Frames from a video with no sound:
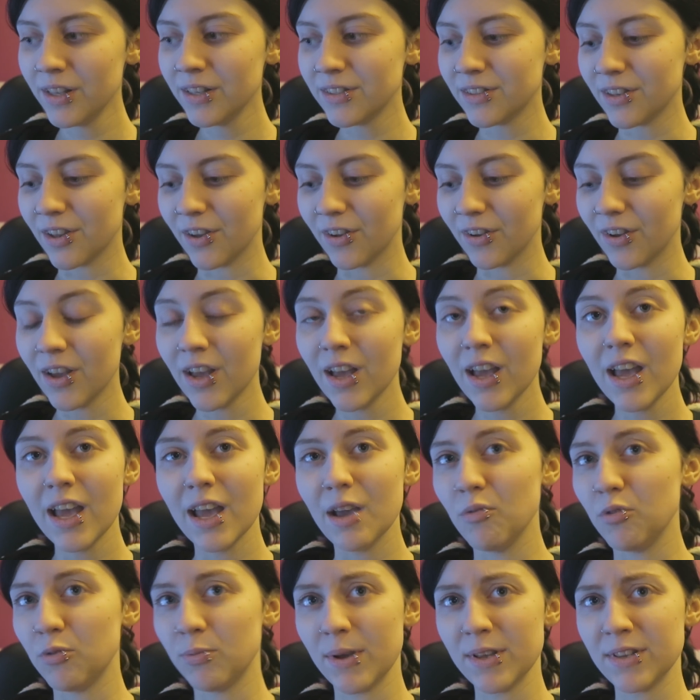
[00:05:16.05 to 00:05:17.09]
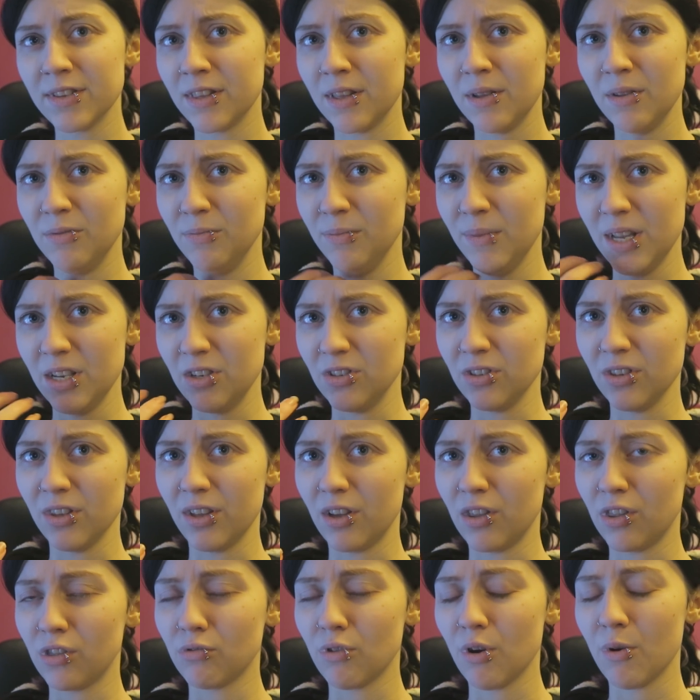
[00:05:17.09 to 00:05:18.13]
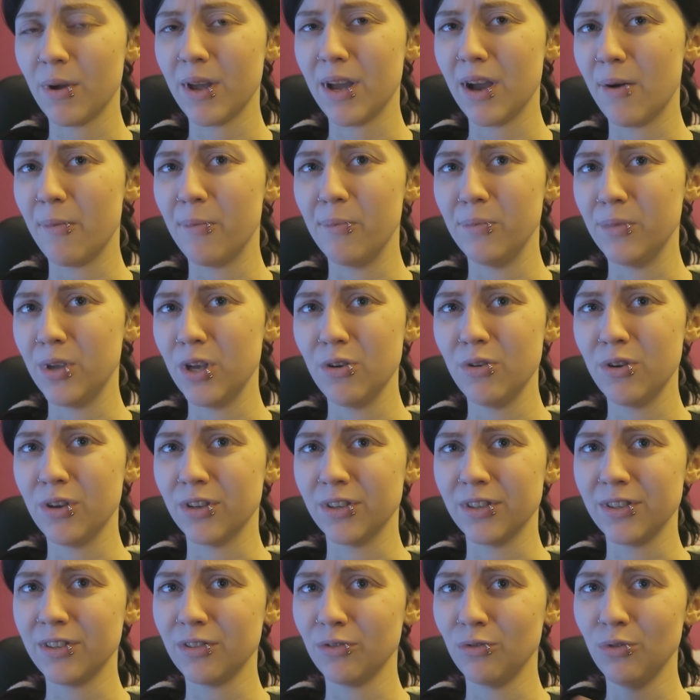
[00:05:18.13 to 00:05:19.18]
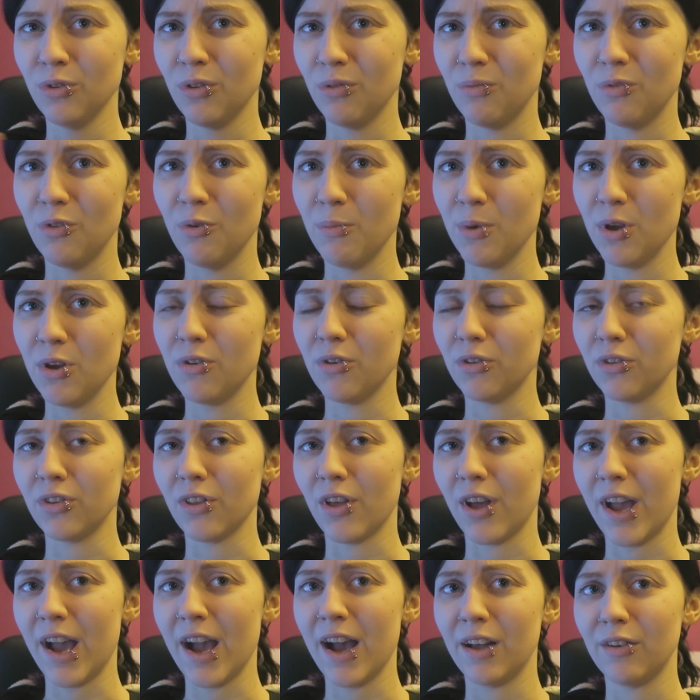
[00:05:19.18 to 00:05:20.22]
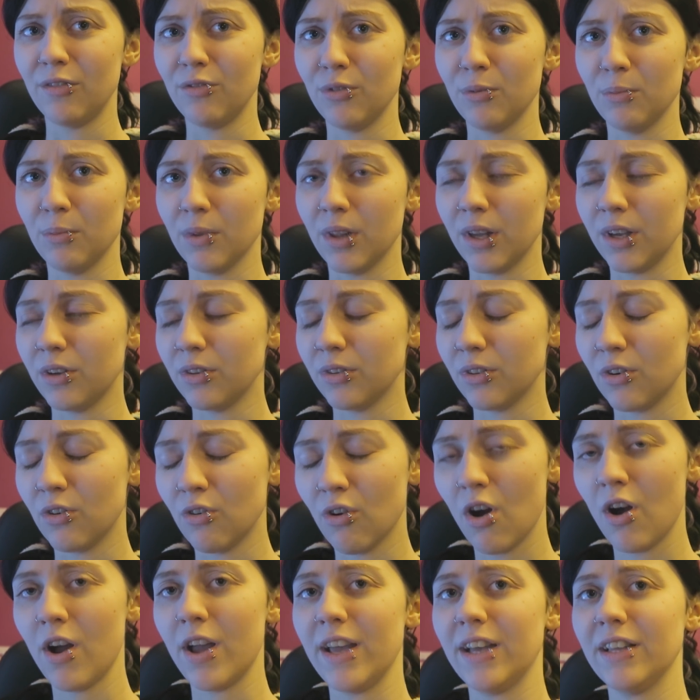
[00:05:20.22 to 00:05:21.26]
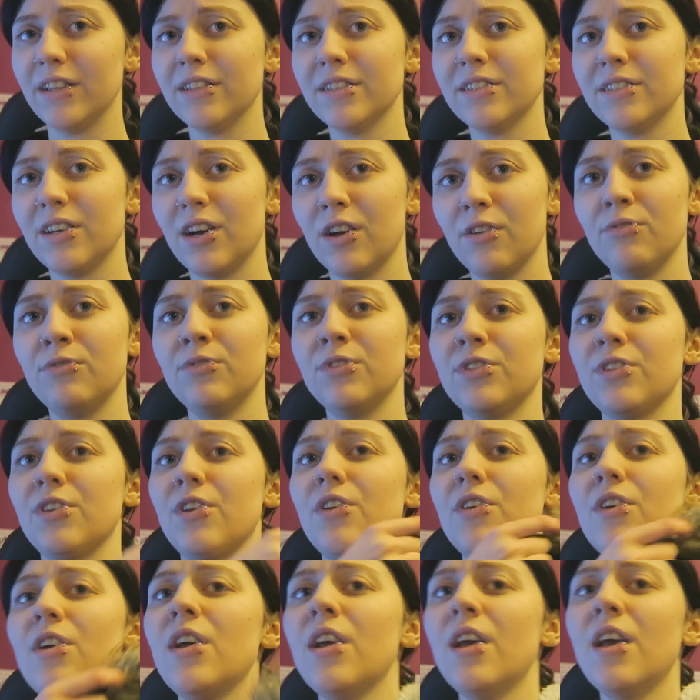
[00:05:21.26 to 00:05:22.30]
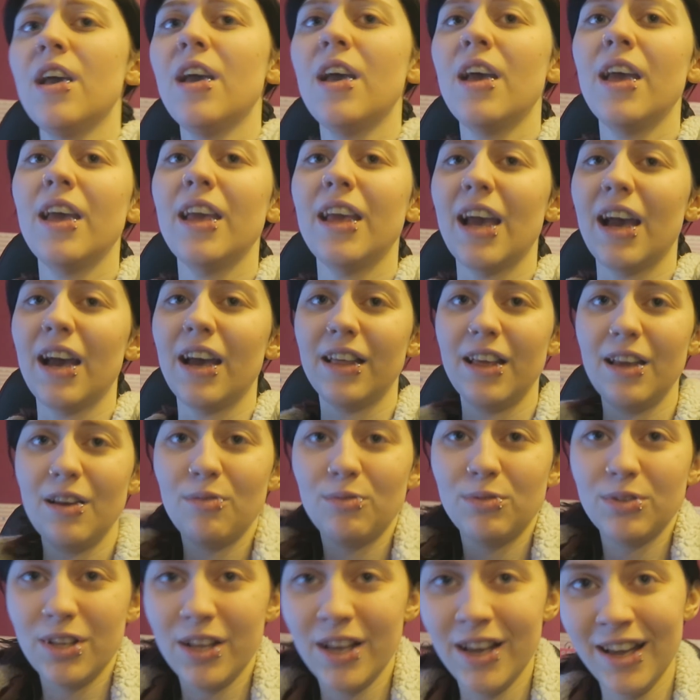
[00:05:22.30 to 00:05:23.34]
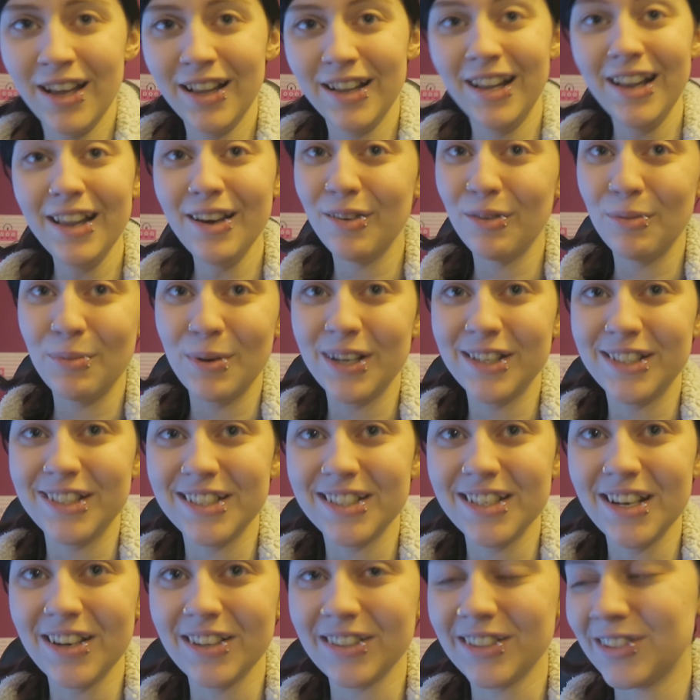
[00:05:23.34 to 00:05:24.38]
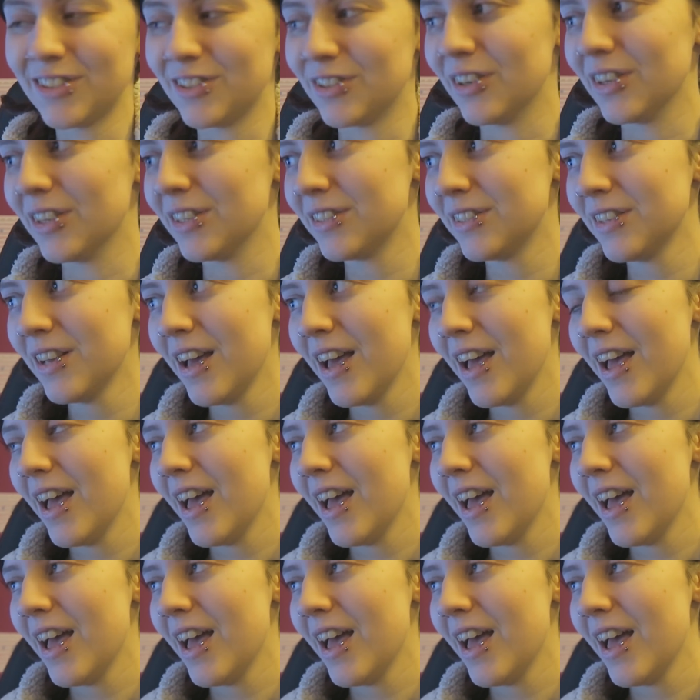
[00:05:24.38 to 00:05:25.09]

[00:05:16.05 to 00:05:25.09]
So it was basically me just like throwing up mucus, all of the mucus that I had from like crying and stuff. So yeah, it was a little bit disastrous.